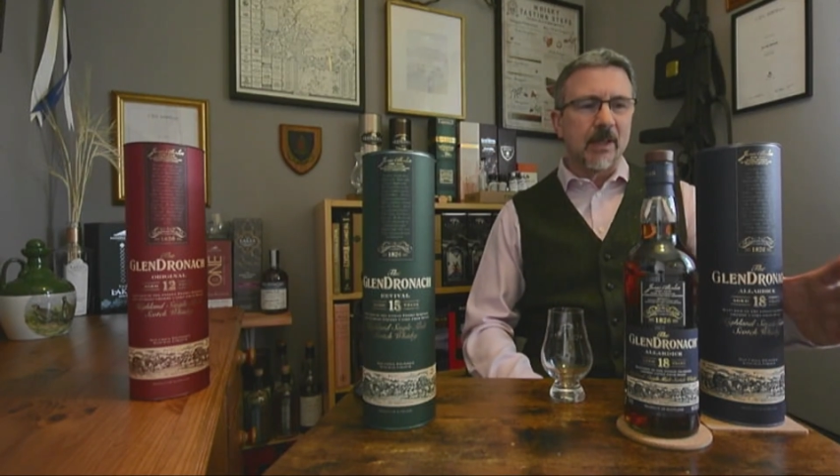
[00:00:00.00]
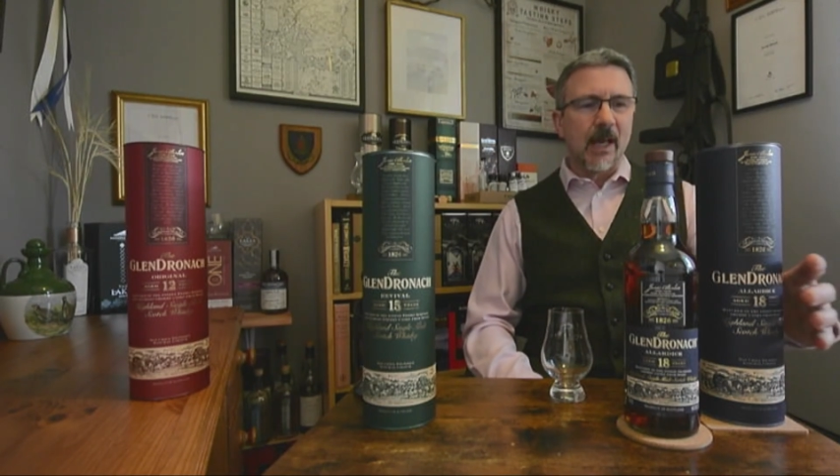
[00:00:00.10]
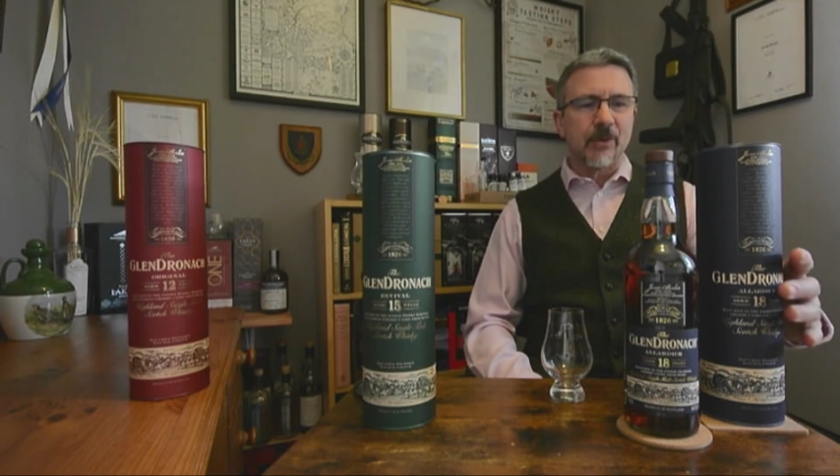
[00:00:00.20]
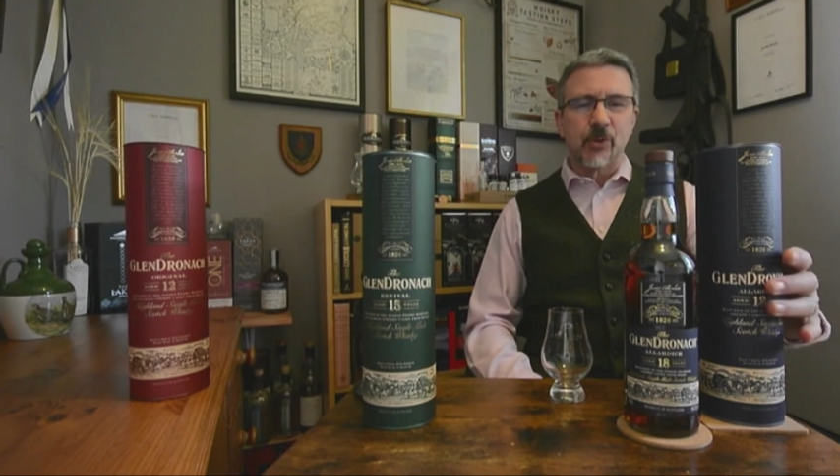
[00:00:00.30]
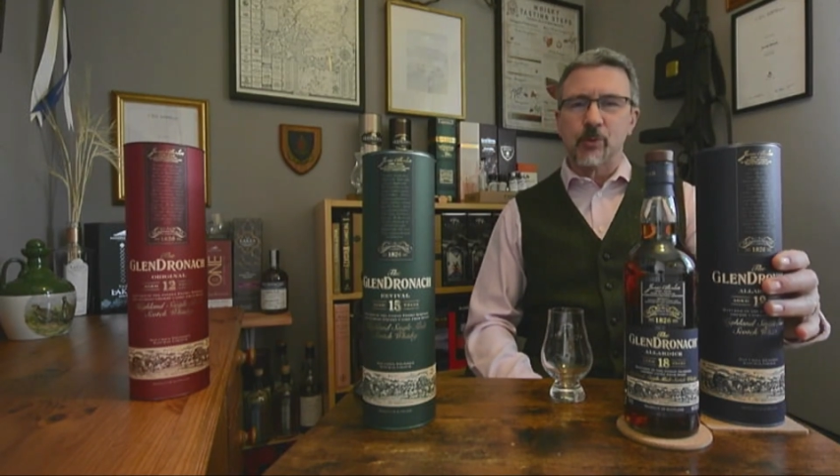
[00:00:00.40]

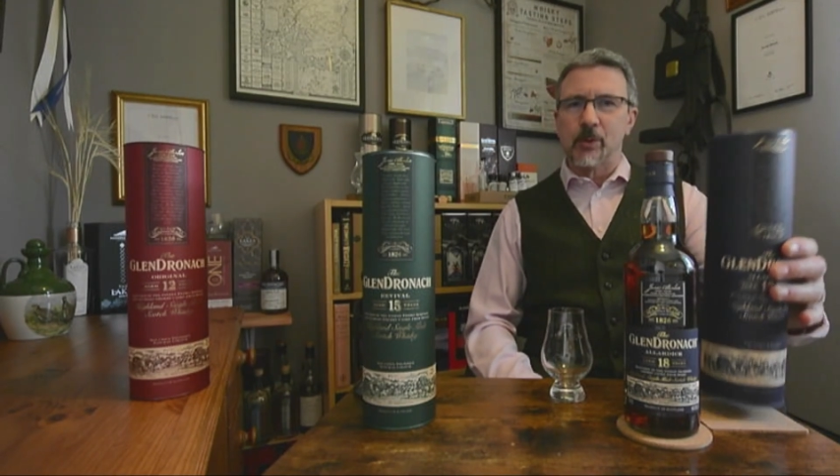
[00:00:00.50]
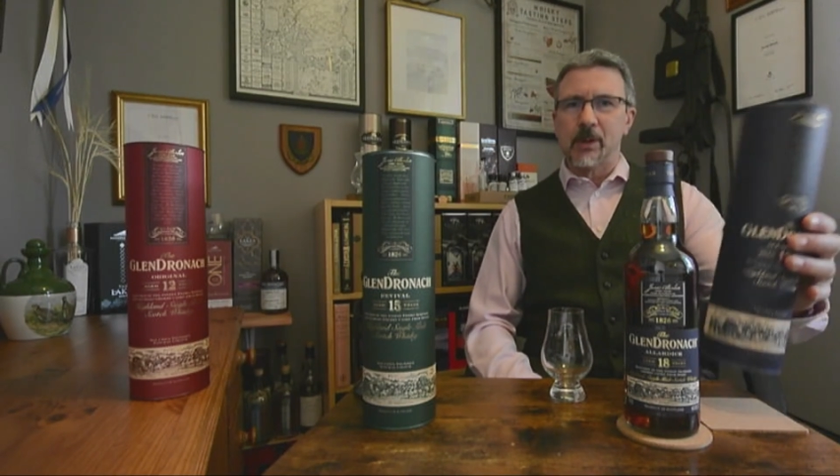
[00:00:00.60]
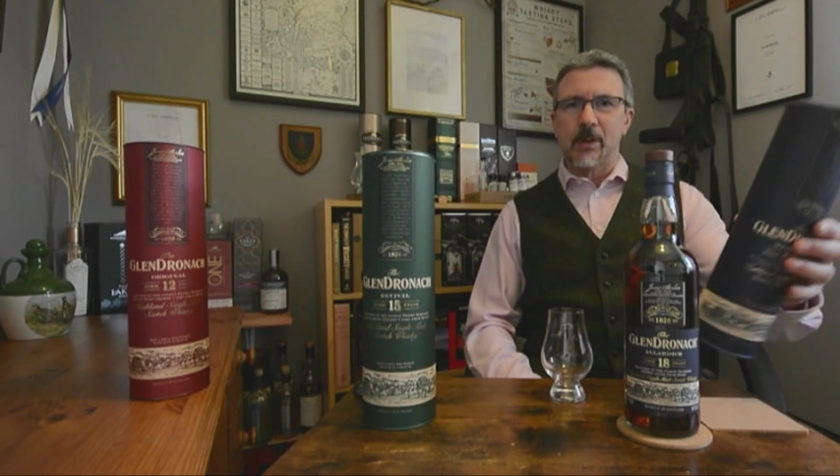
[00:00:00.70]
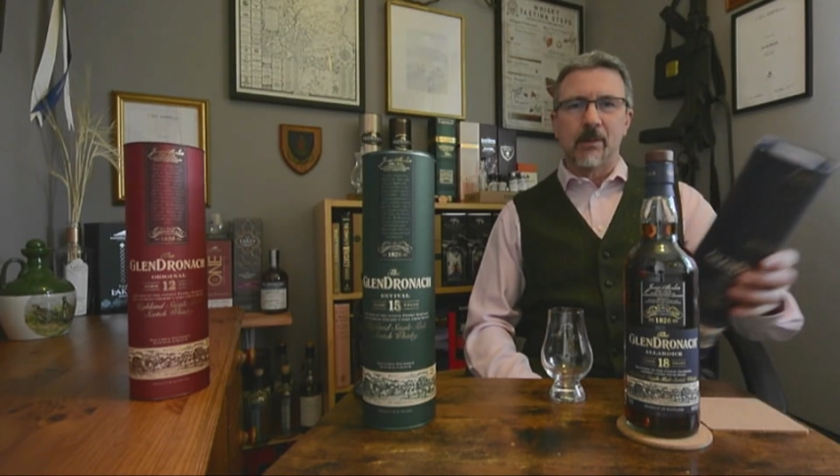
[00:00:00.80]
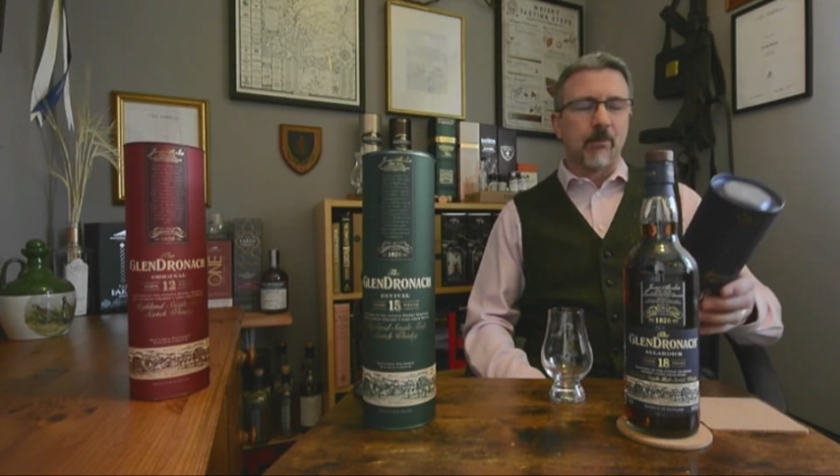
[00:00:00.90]
actual
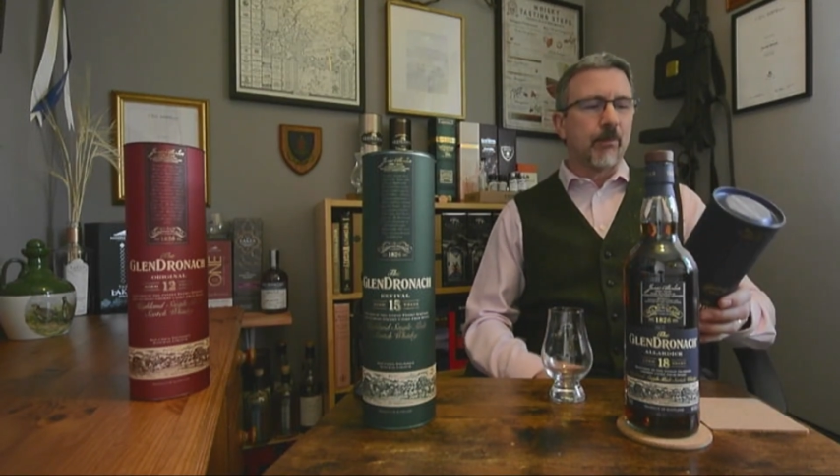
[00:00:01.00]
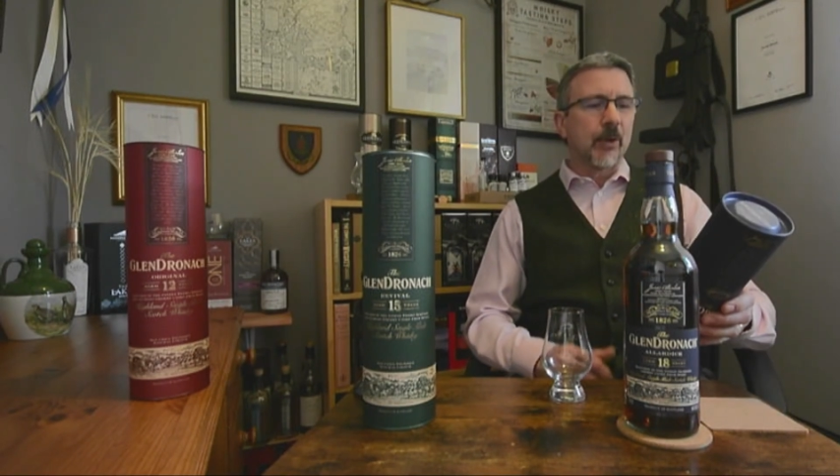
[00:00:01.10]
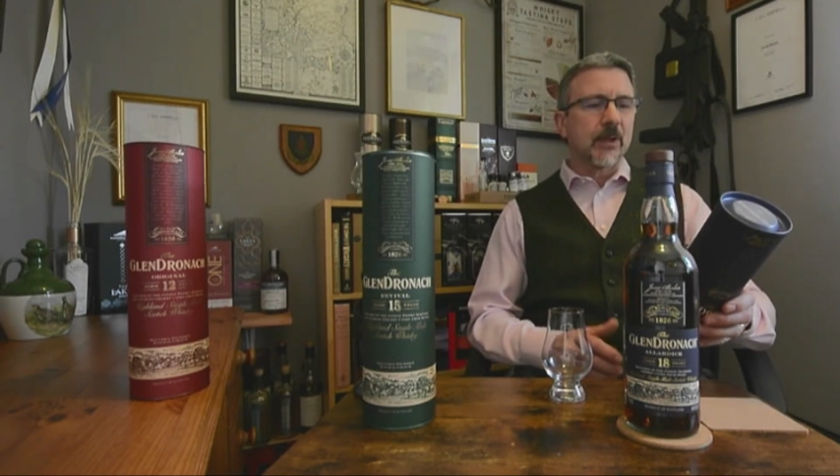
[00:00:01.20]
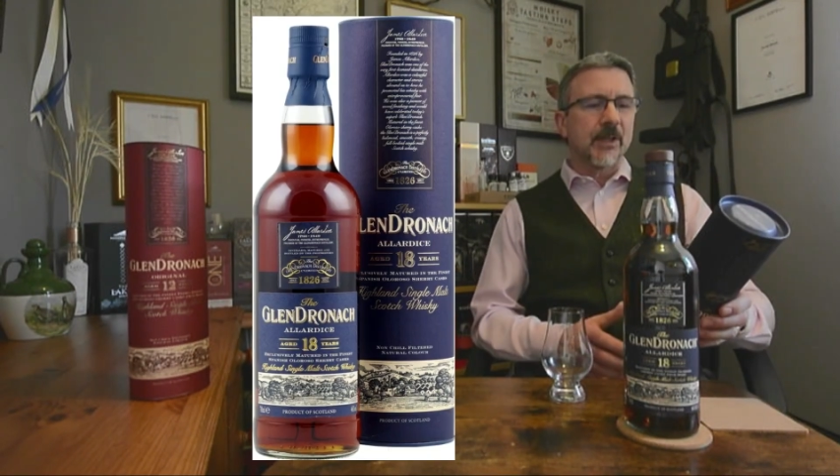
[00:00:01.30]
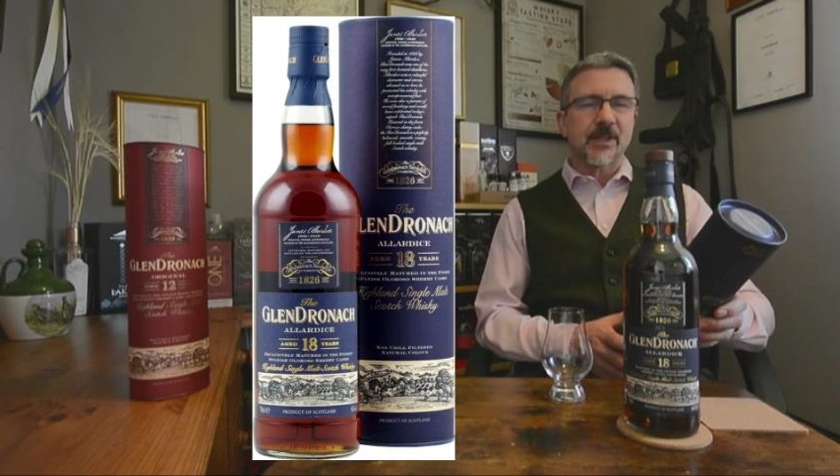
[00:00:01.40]

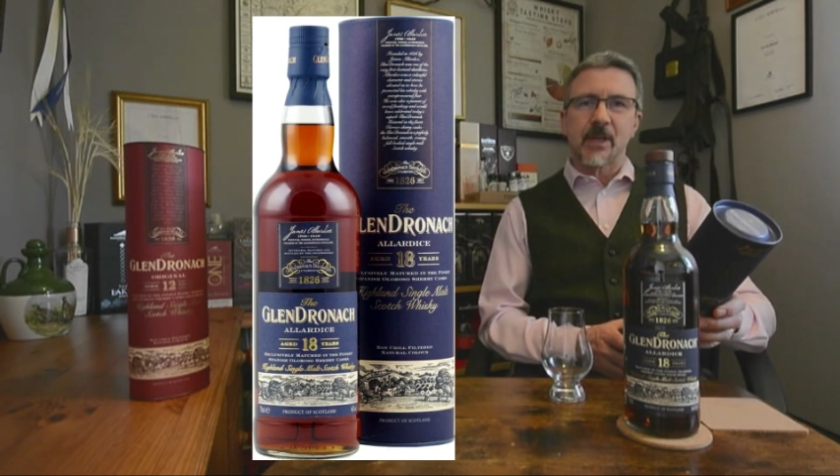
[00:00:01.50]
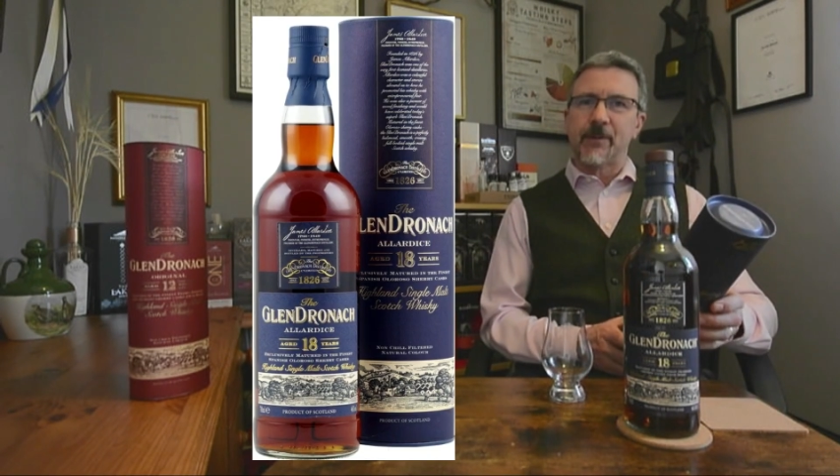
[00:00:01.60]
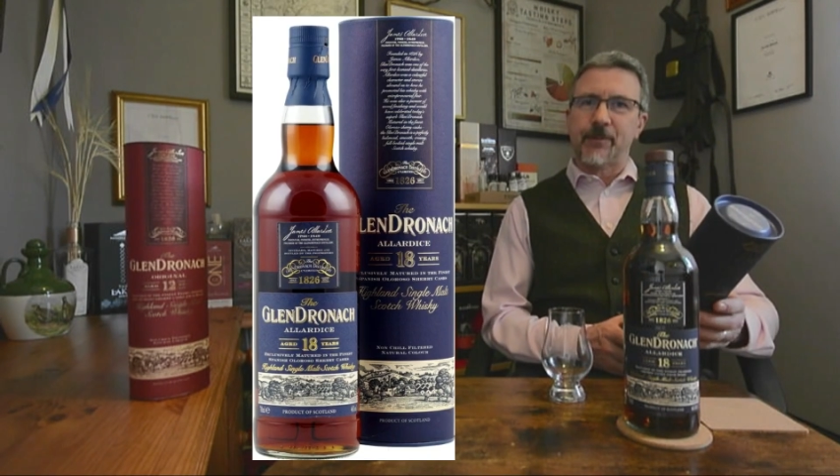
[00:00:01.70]
bottle itself.